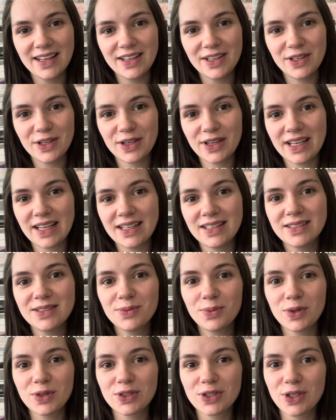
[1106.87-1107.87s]
your kids
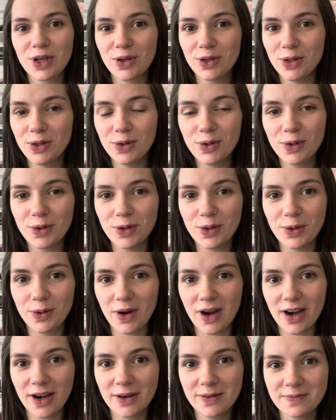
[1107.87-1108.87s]
will show you who you
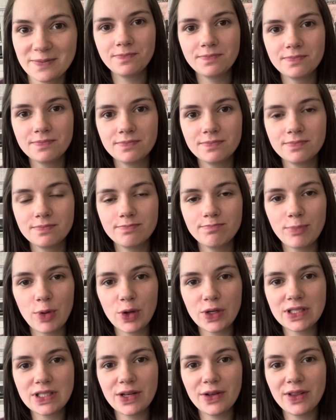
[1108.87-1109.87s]
are.
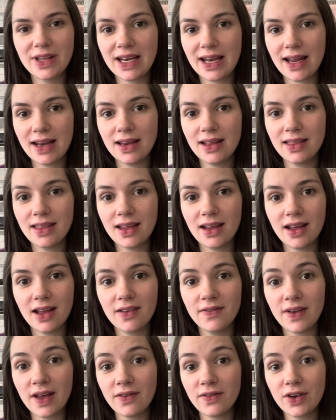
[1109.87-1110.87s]
More so than anything
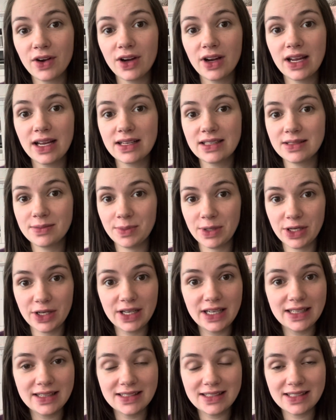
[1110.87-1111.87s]
I've ever
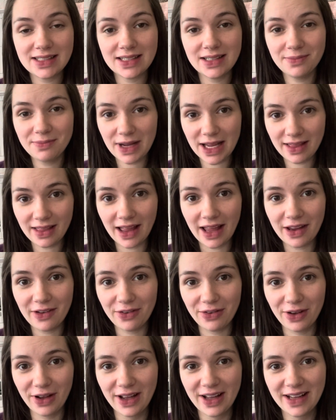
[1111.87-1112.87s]
experienced in my
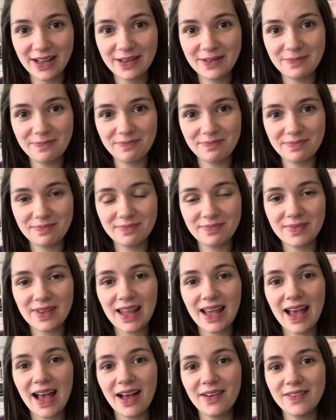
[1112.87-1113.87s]
life,
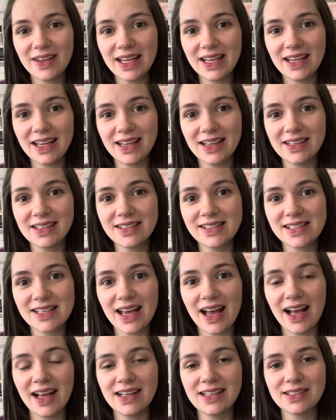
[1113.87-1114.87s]
having kids
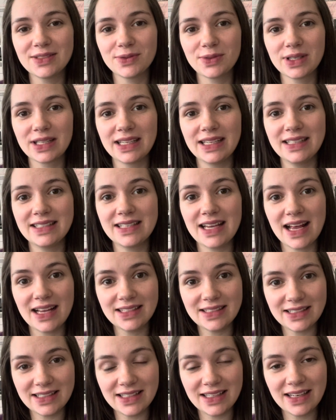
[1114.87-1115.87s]
has really
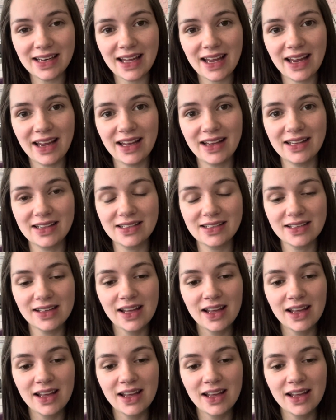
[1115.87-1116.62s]
tested and